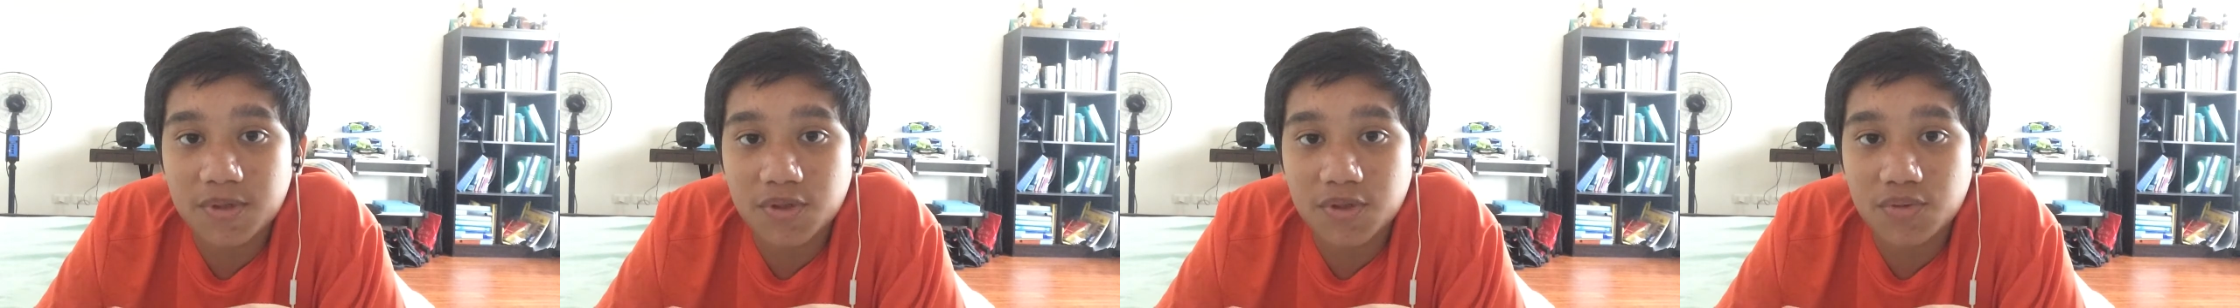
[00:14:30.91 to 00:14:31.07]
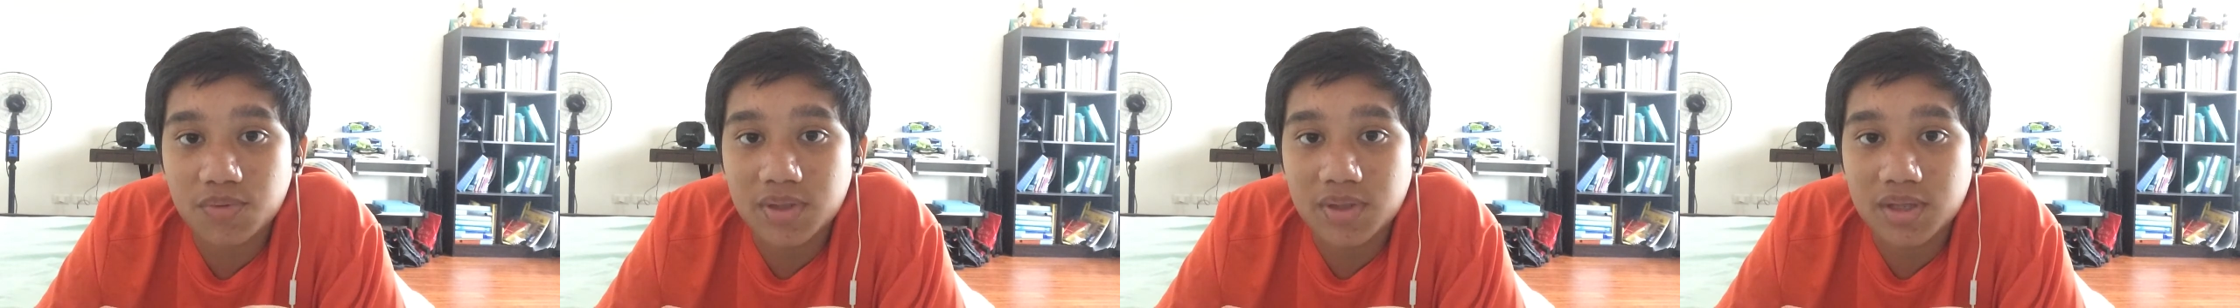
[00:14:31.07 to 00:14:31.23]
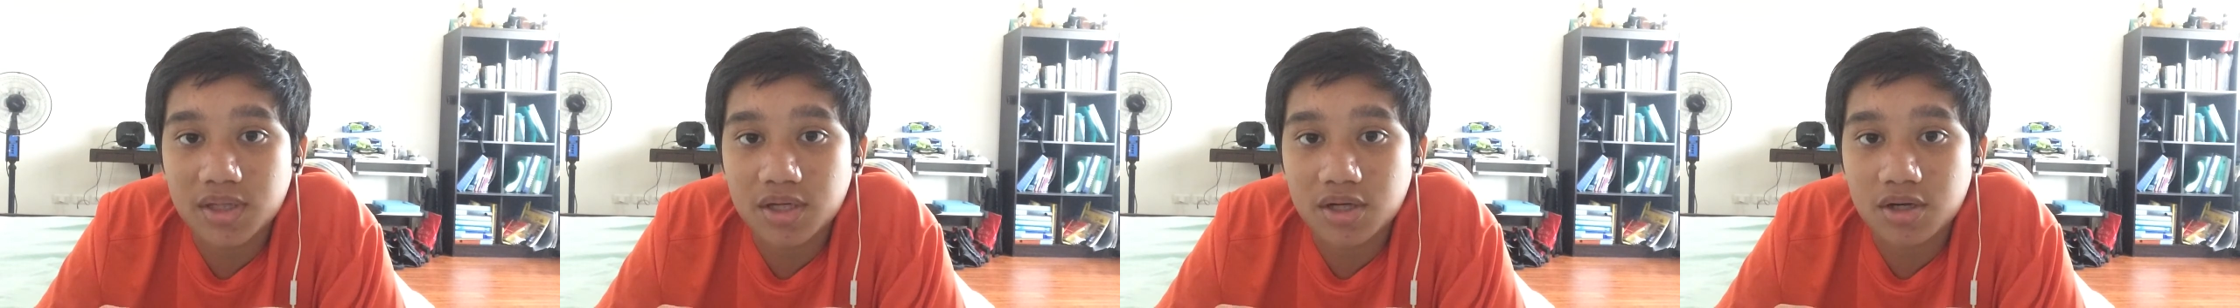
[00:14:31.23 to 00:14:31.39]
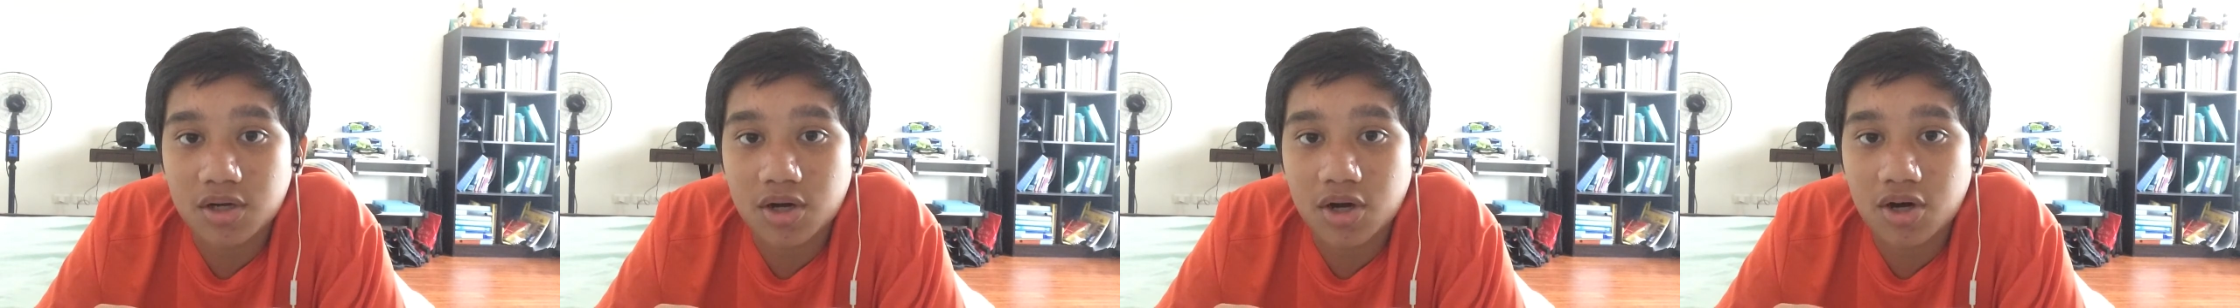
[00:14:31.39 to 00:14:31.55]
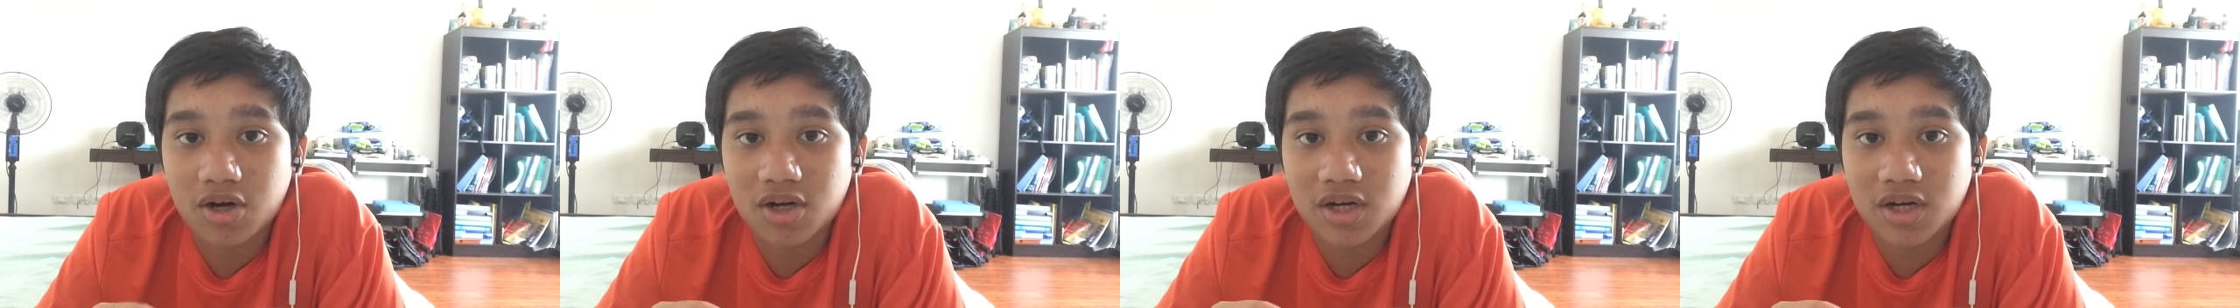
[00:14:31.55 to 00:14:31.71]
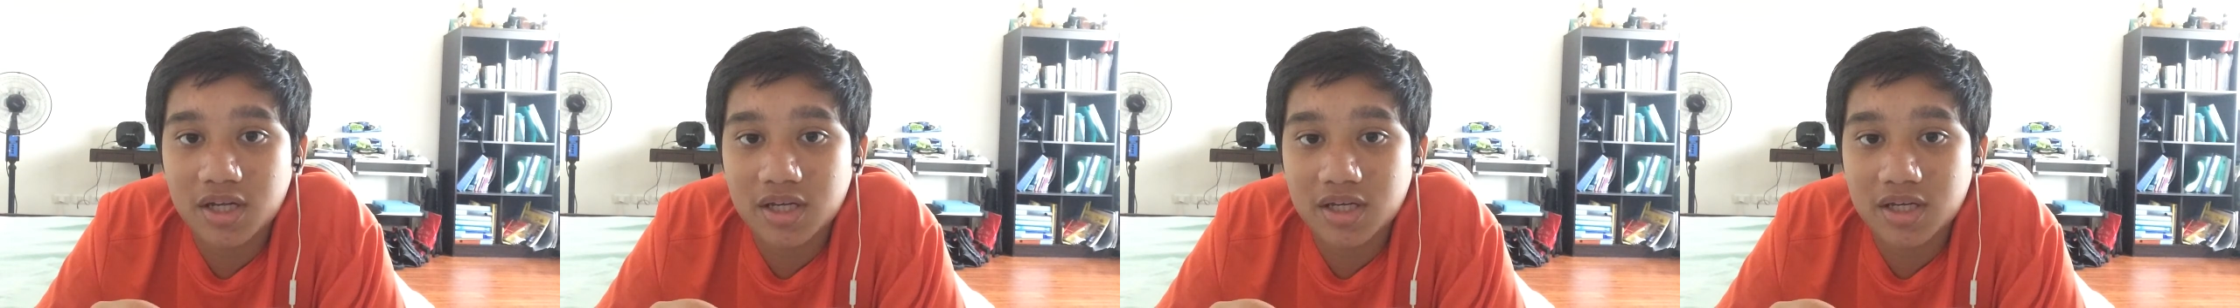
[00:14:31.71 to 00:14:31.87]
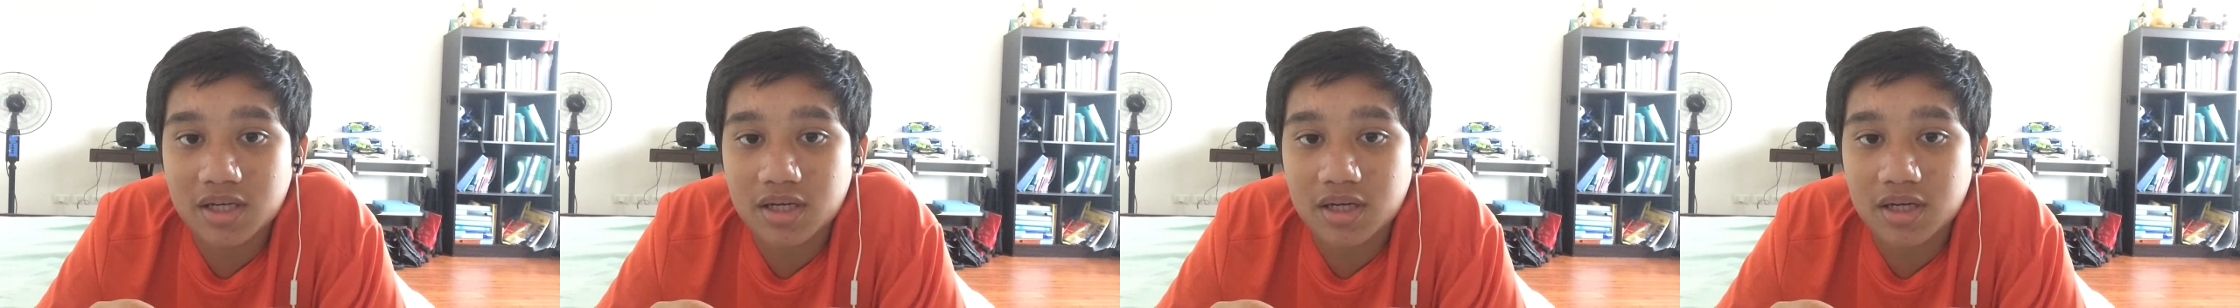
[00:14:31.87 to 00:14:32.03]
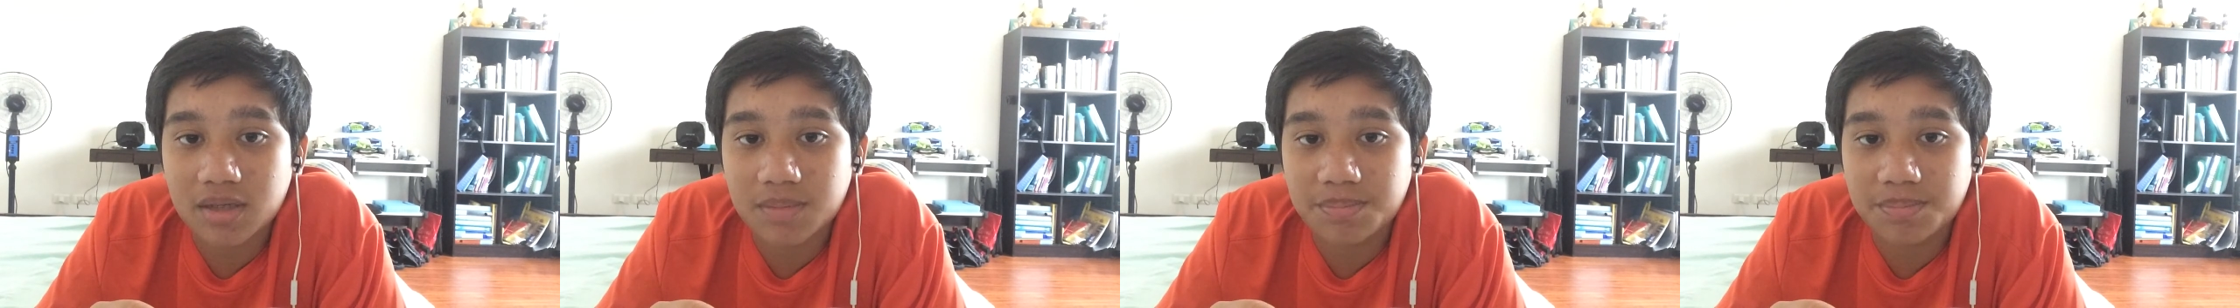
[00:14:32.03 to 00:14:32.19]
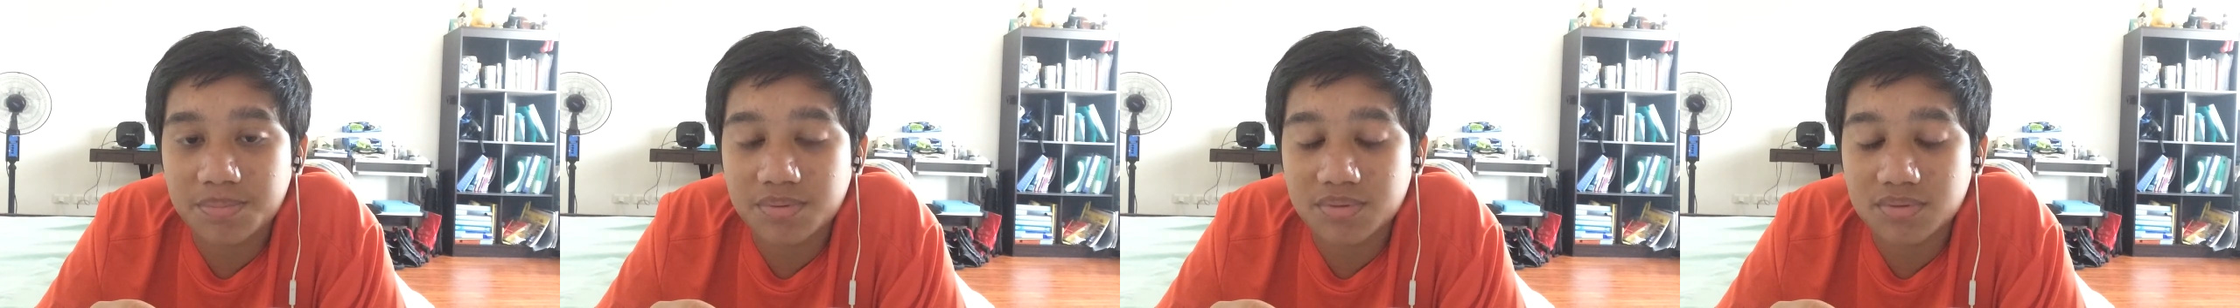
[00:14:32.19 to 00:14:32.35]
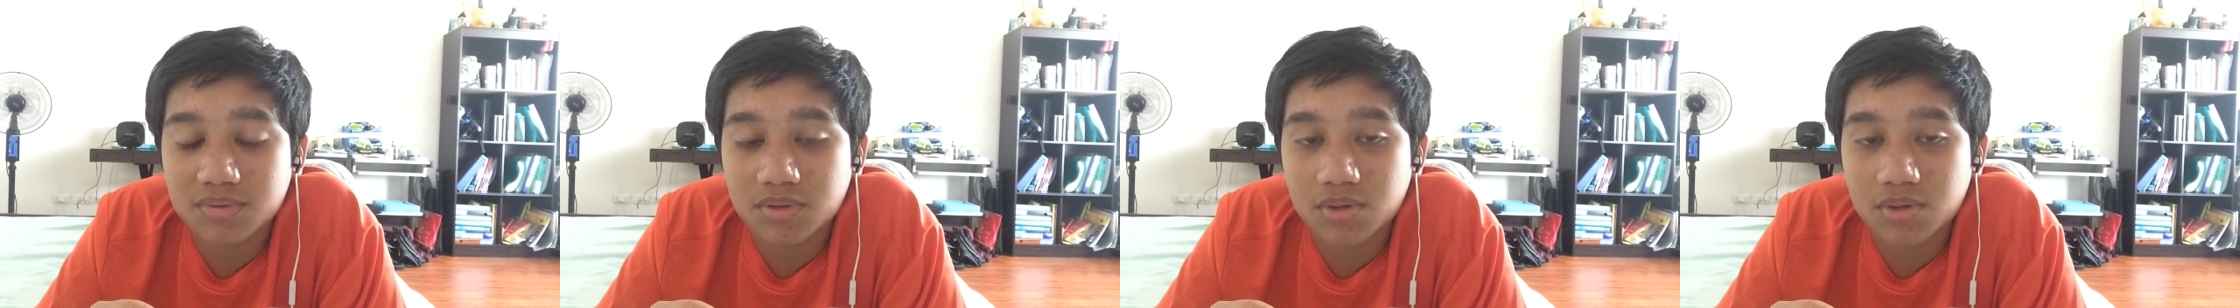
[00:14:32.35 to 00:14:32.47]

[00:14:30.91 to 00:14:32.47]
to win the Carling Cup